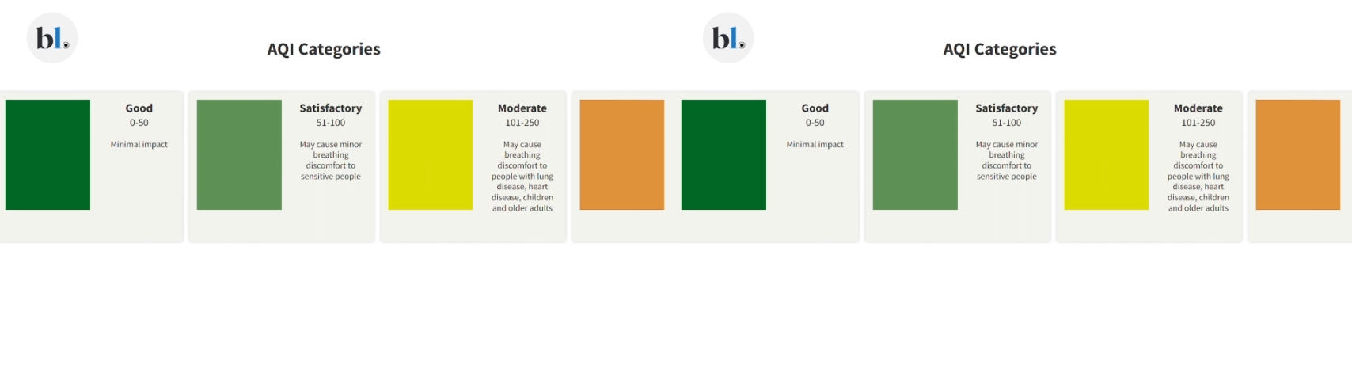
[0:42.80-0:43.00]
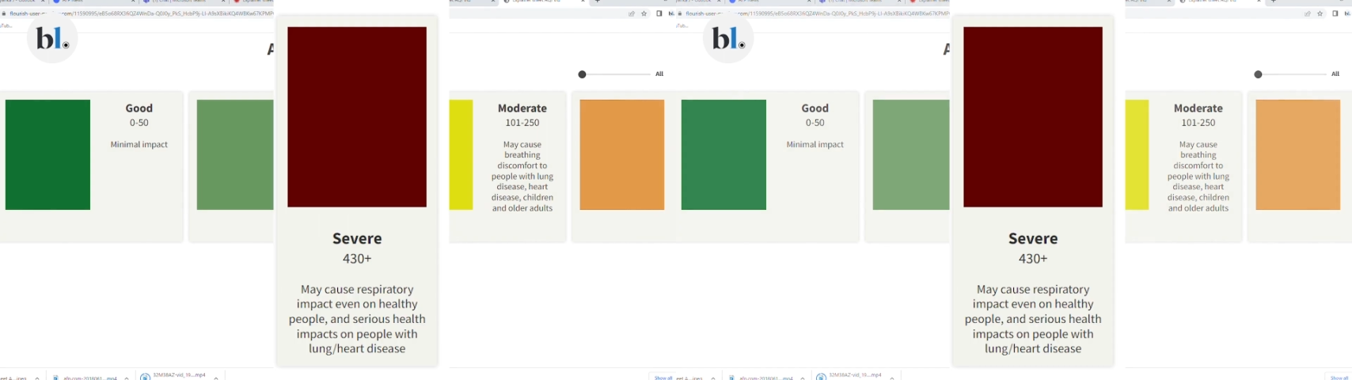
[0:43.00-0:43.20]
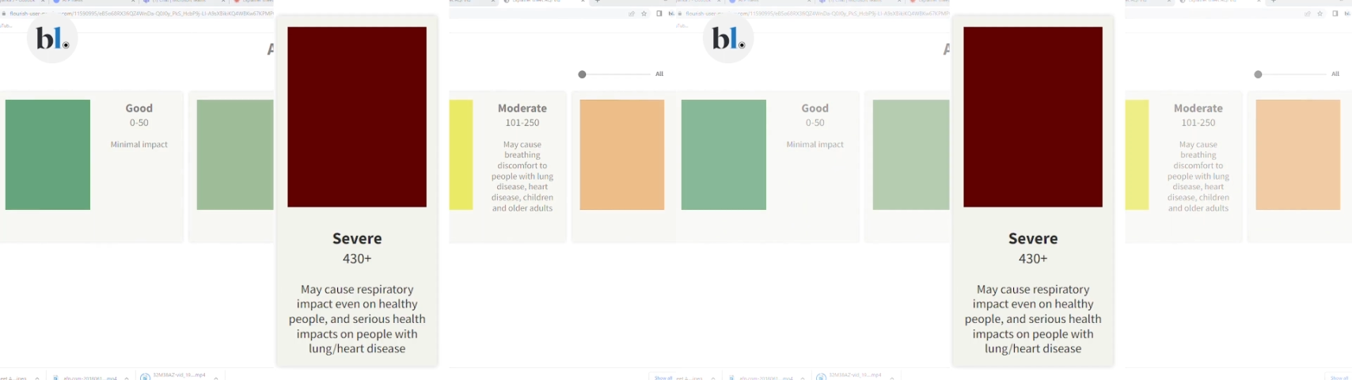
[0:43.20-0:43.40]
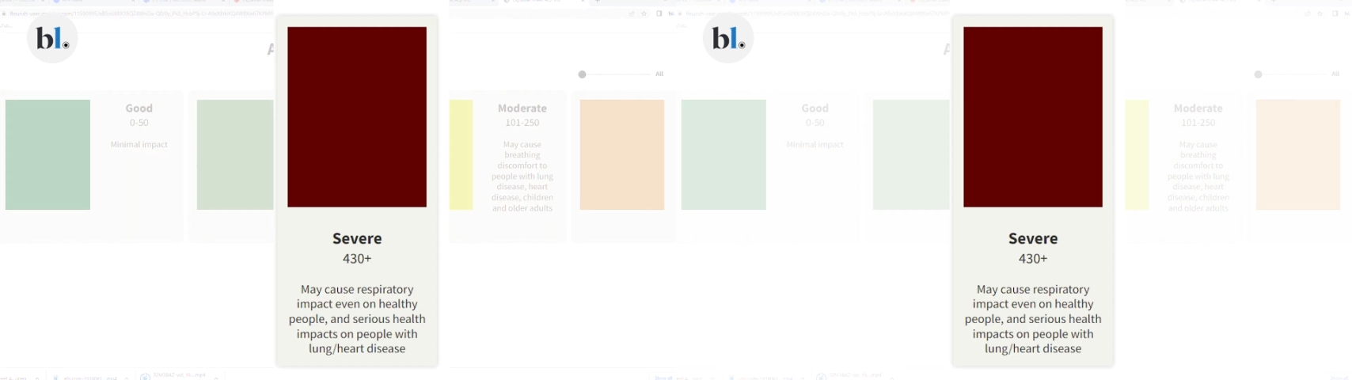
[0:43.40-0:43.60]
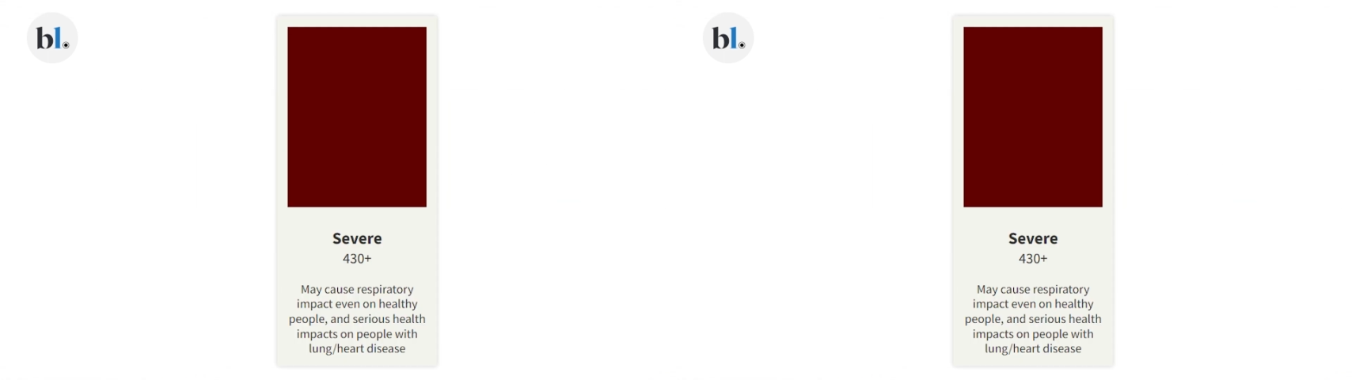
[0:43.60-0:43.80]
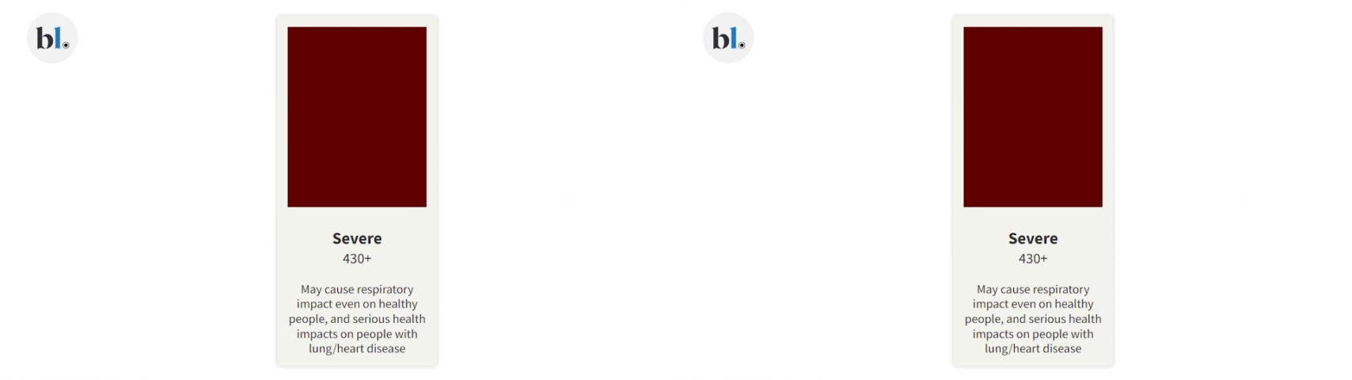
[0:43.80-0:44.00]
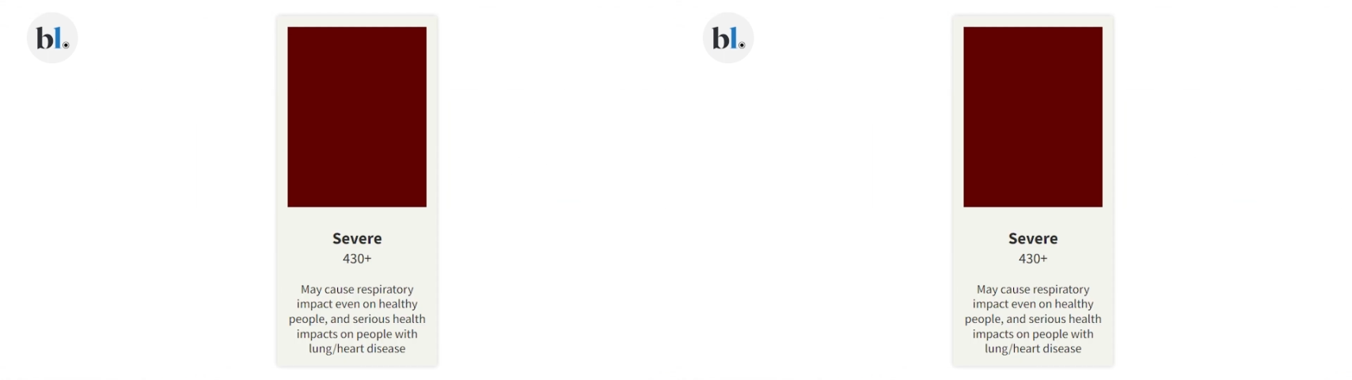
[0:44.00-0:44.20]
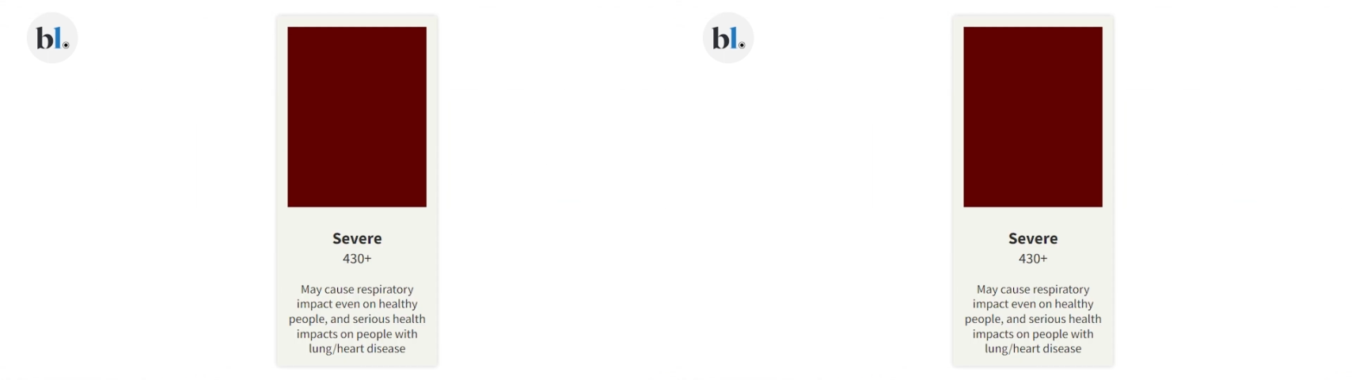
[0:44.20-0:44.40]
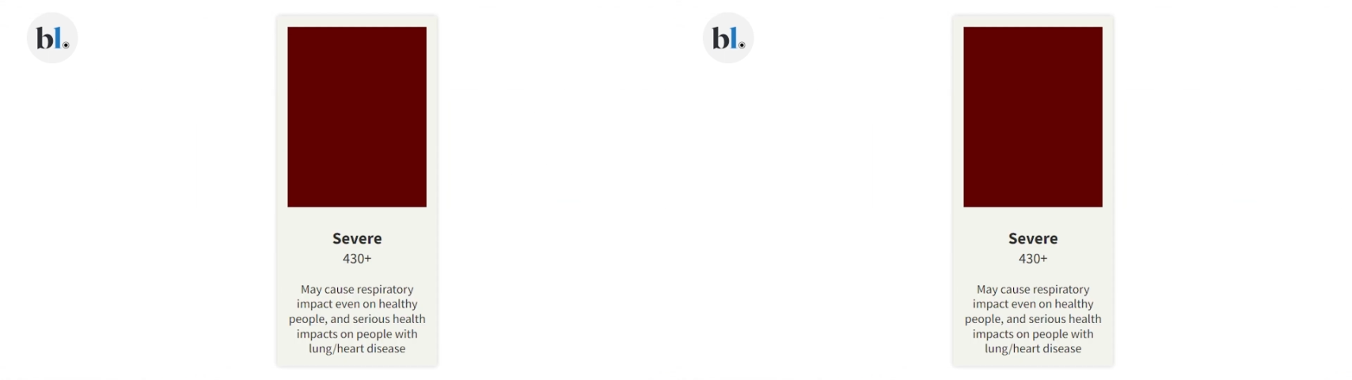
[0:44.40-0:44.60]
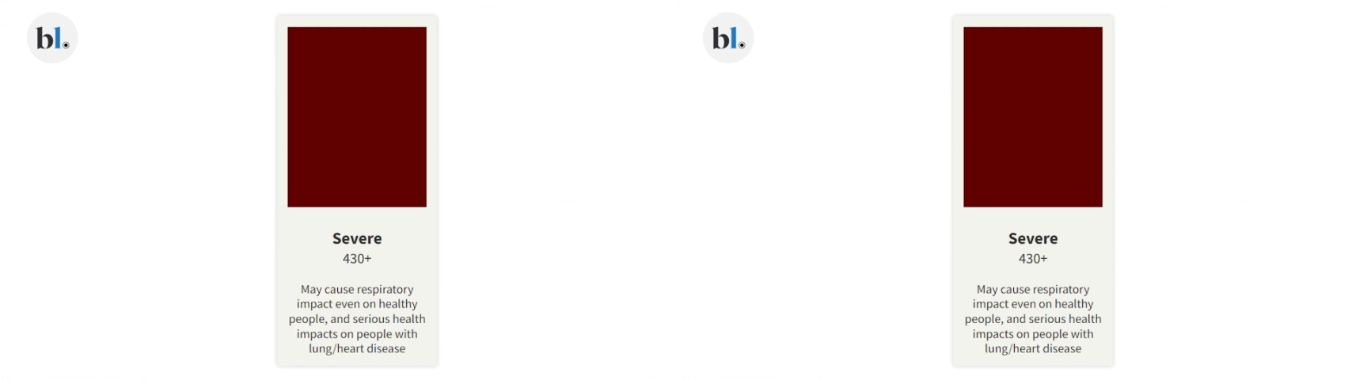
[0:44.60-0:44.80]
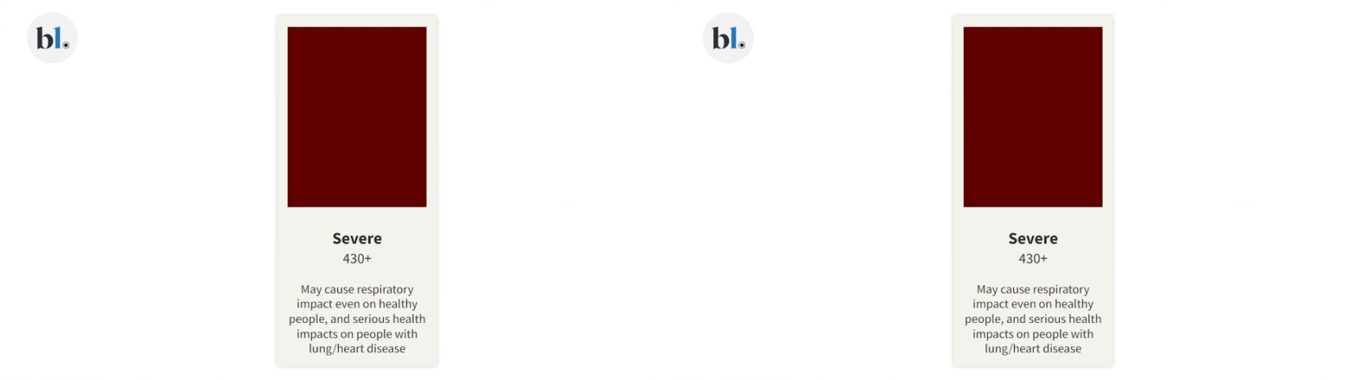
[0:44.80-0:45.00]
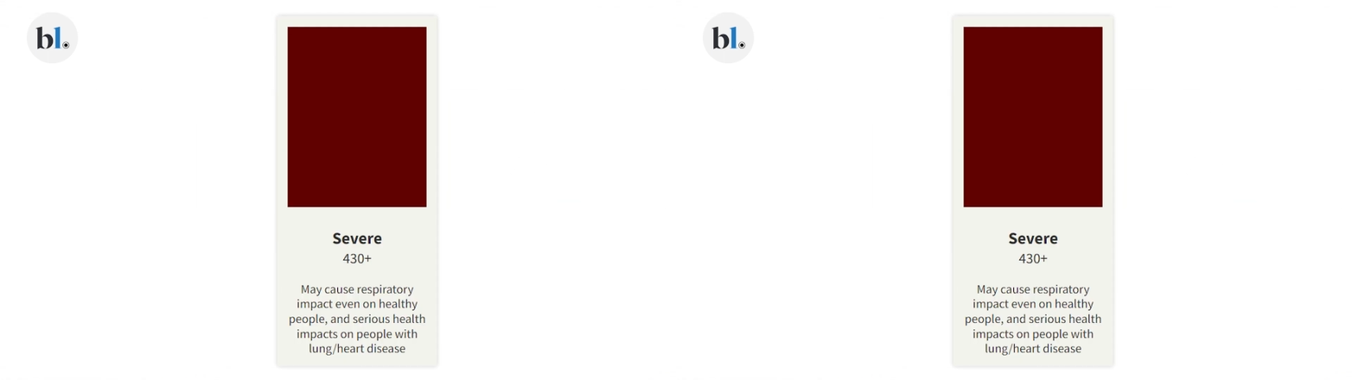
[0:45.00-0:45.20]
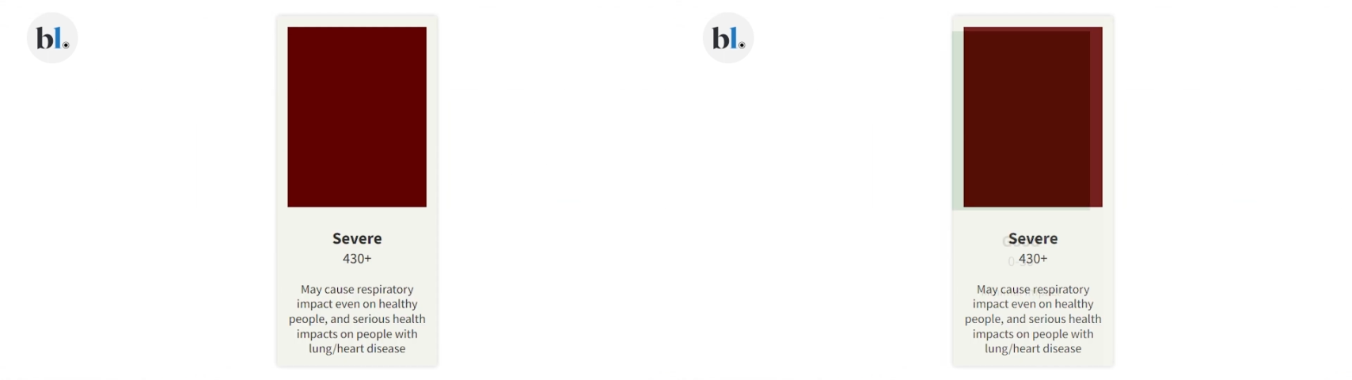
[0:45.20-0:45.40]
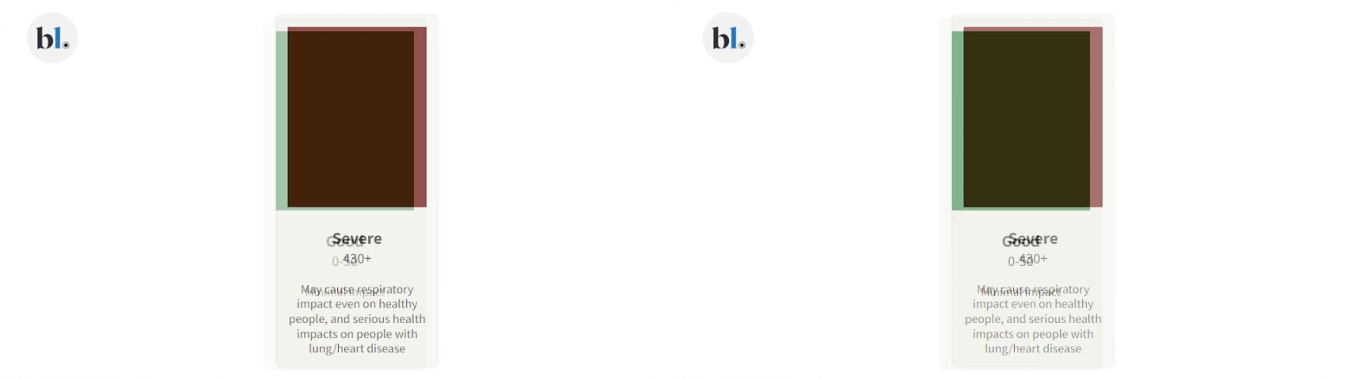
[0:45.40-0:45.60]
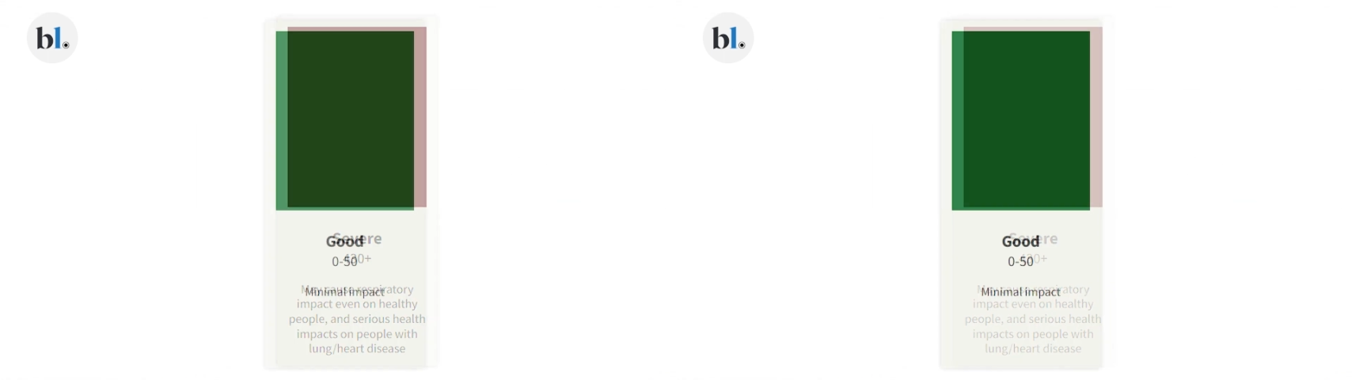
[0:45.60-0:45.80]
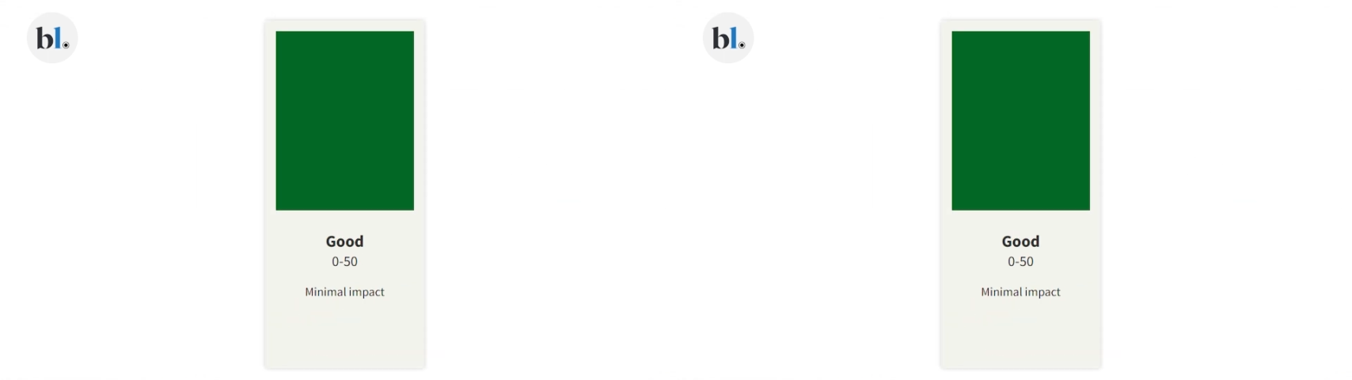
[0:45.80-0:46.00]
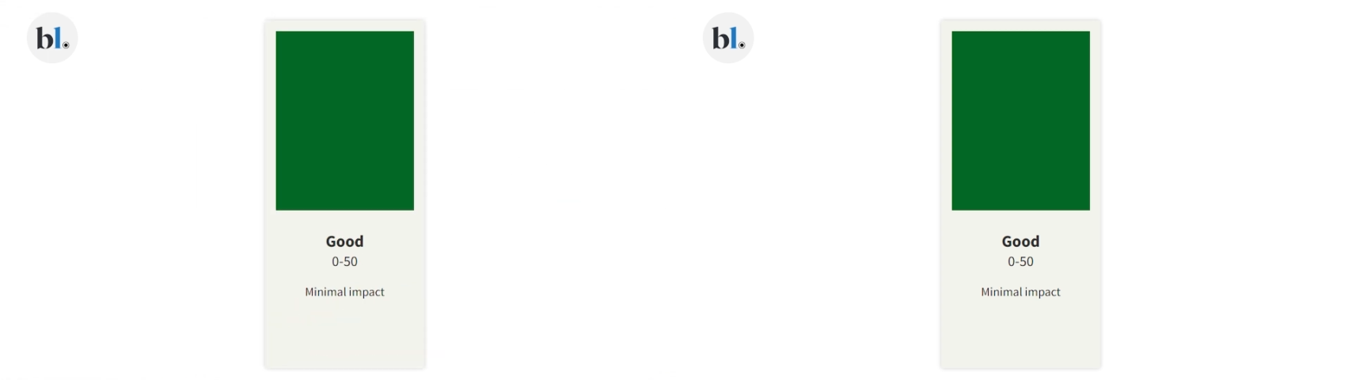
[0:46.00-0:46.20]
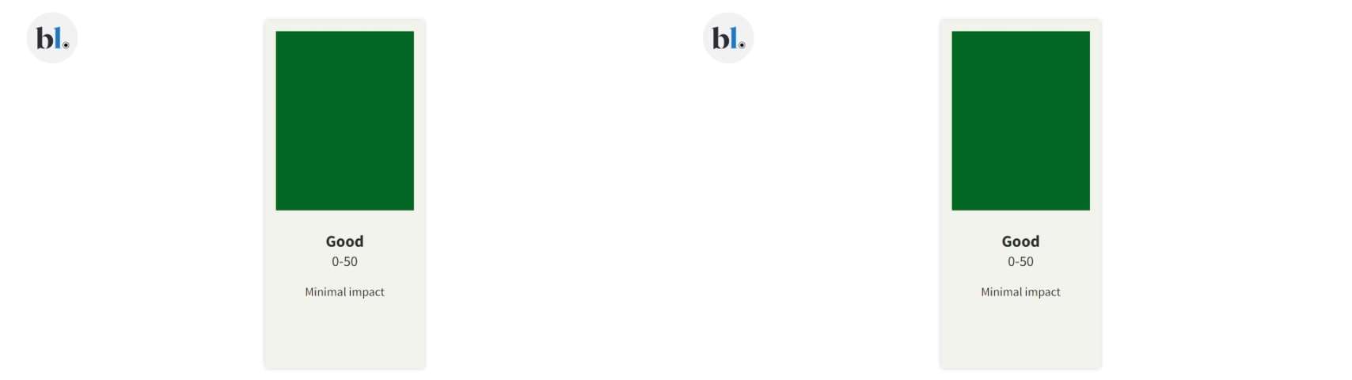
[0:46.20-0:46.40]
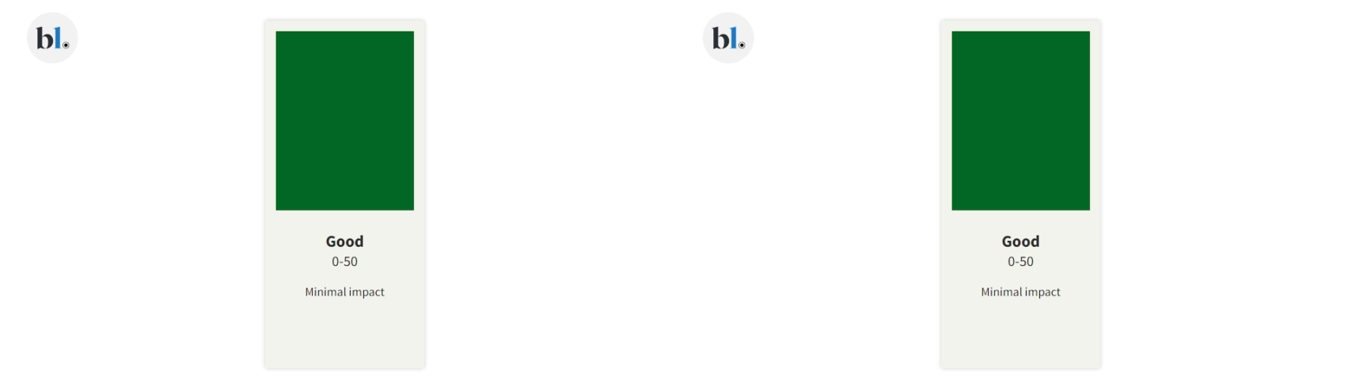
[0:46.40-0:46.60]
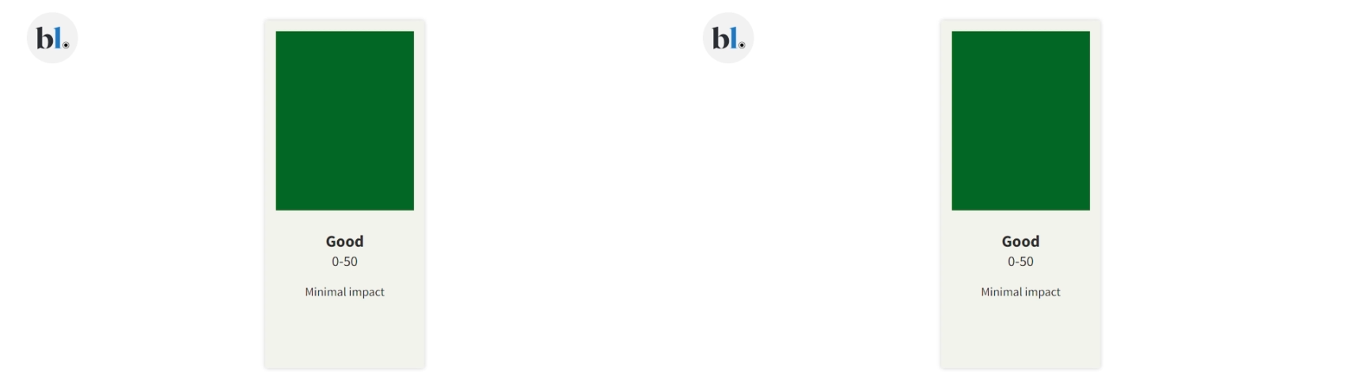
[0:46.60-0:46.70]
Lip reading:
No face is visible, so there are no lips to read.